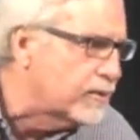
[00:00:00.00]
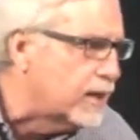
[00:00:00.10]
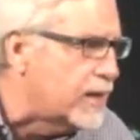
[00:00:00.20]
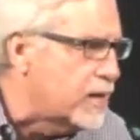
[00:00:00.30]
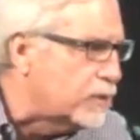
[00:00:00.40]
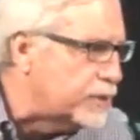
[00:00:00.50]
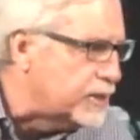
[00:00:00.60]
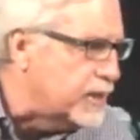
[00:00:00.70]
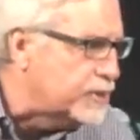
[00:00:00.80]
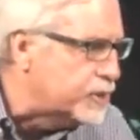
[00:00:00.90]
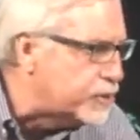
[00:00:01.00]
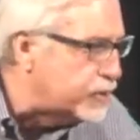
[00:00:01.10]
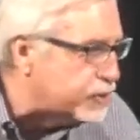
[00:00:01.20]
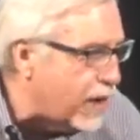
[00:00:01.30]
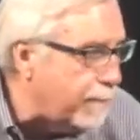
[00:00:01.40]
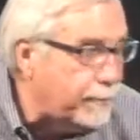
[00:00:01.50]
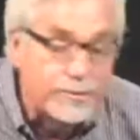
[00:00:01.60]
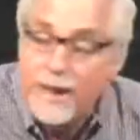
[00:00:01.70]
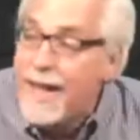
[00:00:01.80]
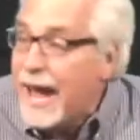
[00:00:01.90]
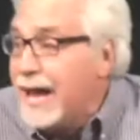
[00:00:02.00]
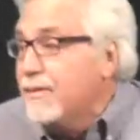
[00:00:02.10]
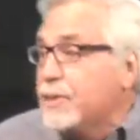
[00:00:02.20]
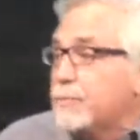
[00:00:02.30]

that he could teach his disciples and the